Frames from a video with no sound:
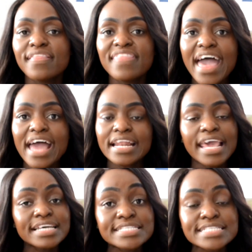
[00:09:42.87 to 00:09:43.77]
that
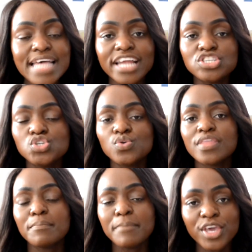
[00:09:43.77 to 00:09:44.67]
excite you,
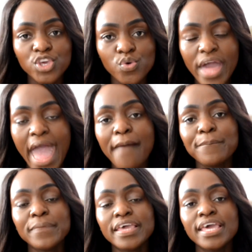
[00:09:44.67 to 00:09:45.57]
that make you
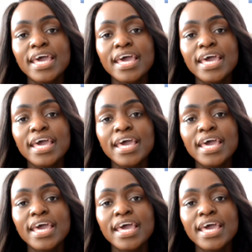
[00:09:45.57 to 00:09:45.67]
happy,